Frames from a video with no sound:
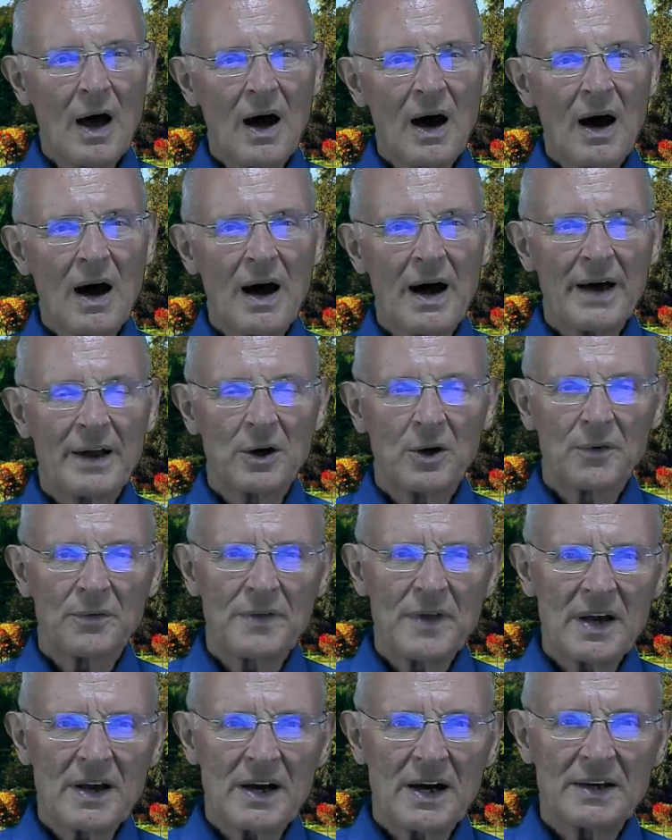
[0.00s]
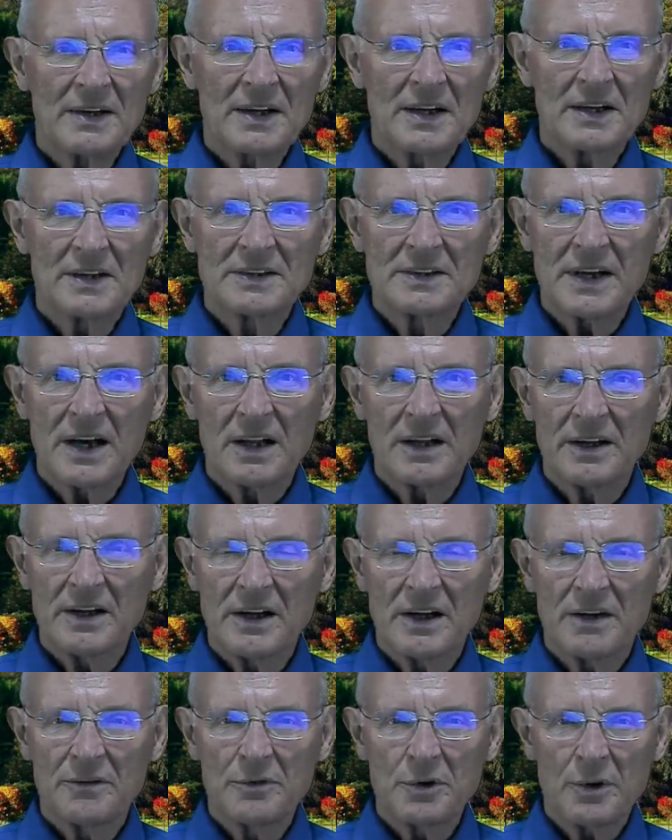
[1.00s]
I don't think I need to tell
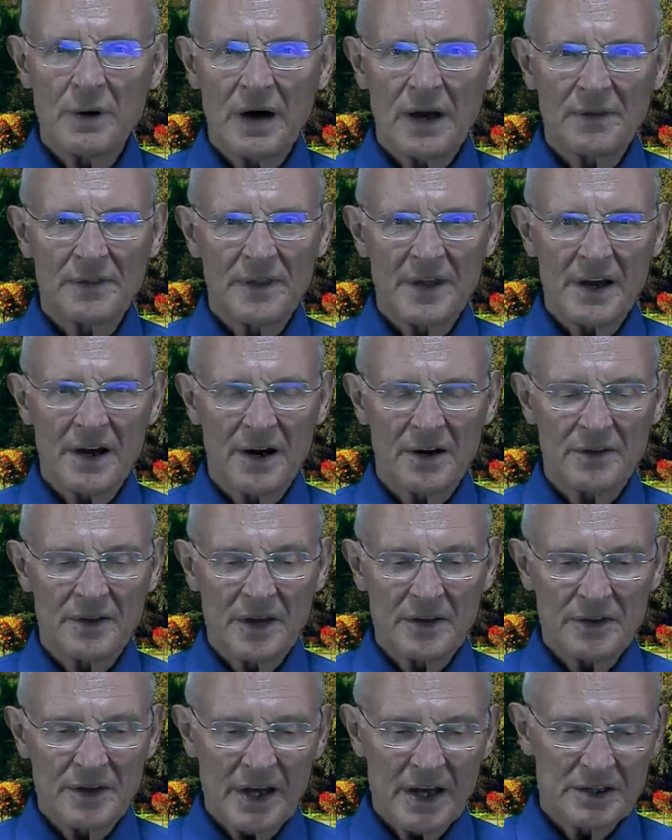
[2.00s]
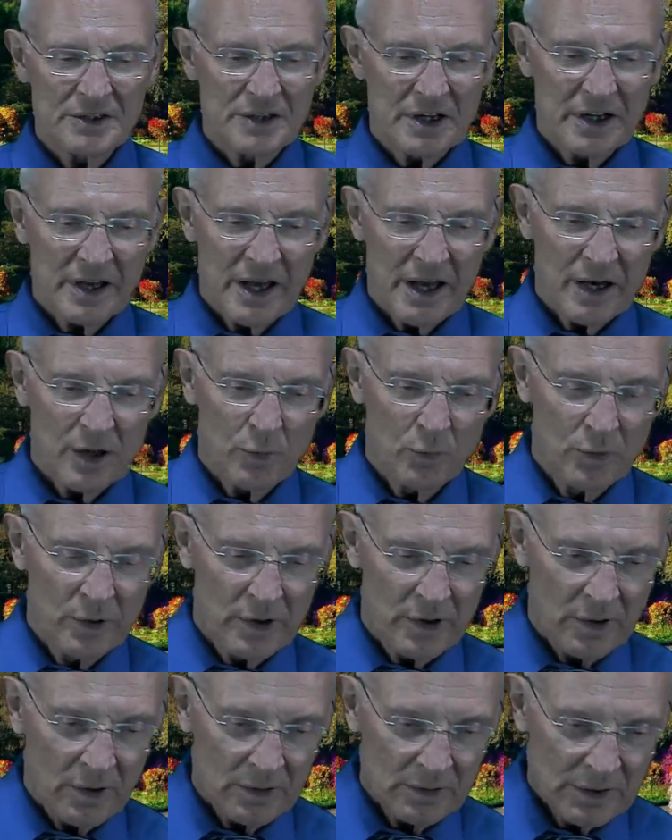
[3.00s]
any of you out there that the educated
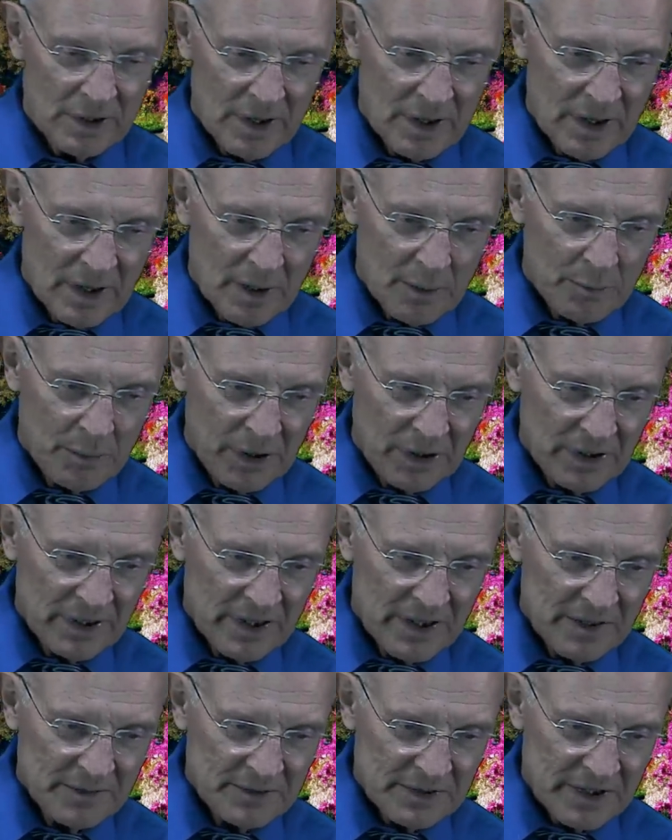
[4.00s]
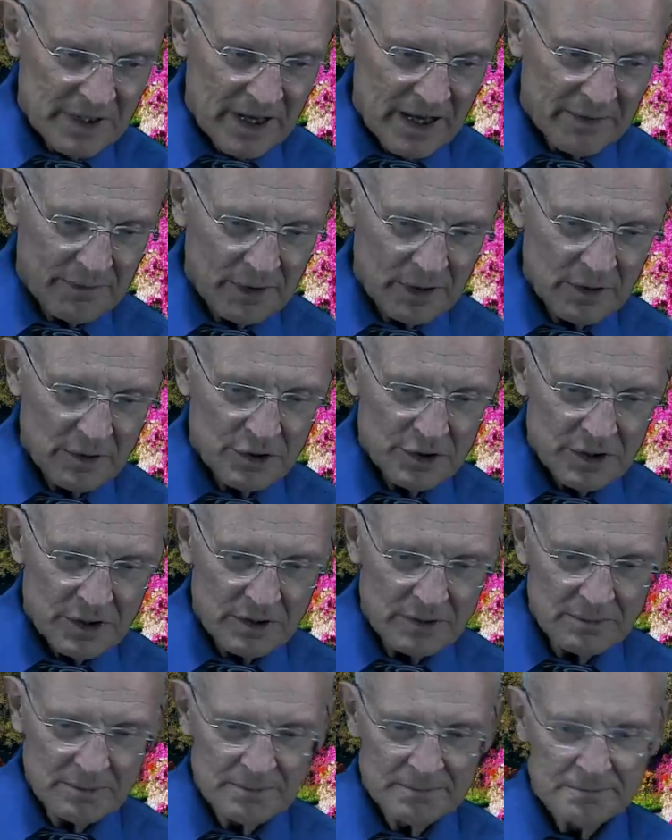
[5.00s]
world believes in
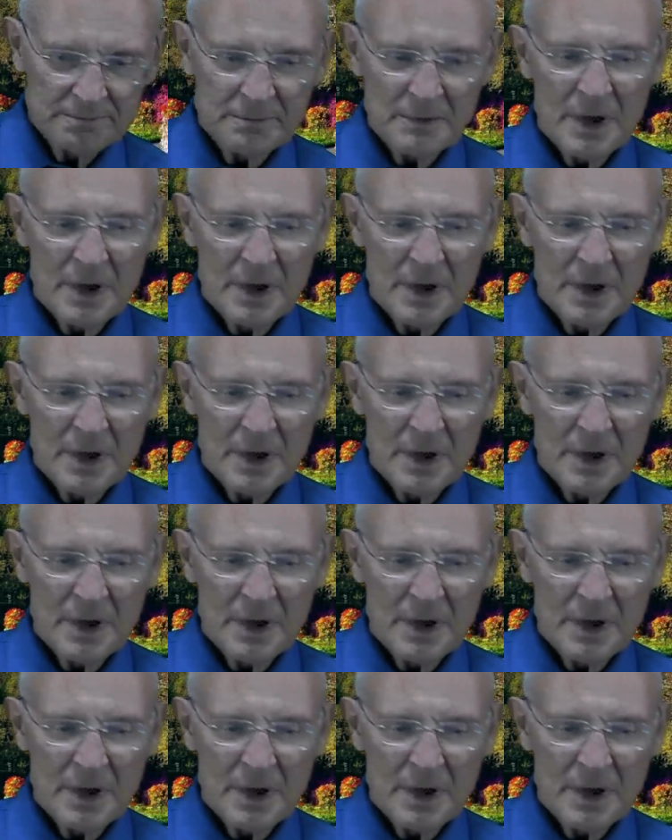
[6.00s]
evolution